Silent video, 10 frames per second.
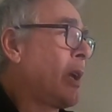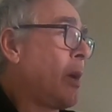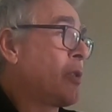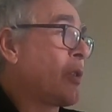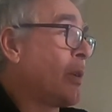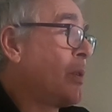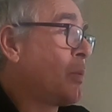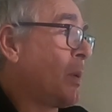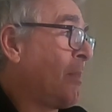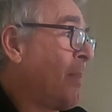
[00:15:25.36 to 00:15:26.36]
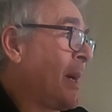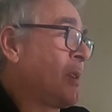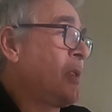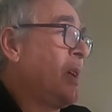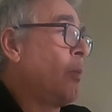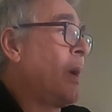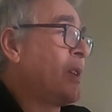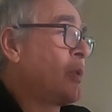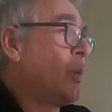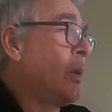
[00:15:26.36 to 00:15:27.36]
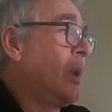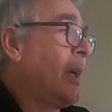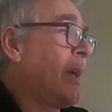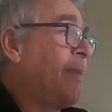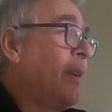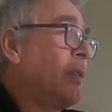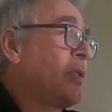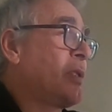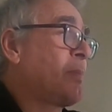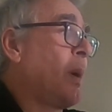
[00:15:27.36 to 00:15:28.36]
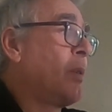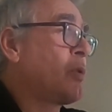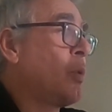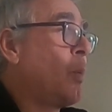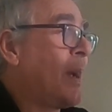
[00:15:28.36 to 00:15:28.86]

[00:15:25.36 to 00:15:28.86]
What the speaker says: Coach screws, wooden bung set, waste oil and filter disposal,